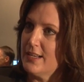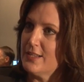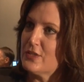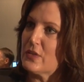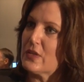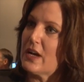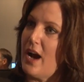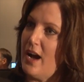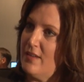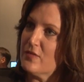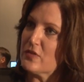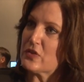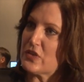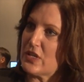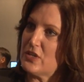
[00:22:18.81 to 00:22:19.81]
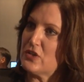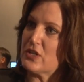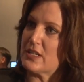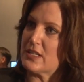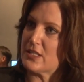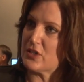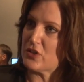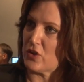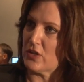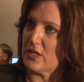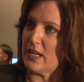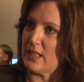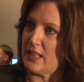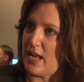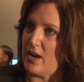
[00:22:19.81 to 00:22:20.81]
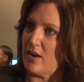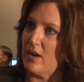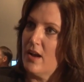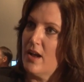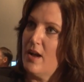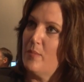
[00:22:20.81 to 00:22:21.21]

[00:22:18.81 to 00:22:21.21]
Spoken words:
So the conversation is starting there.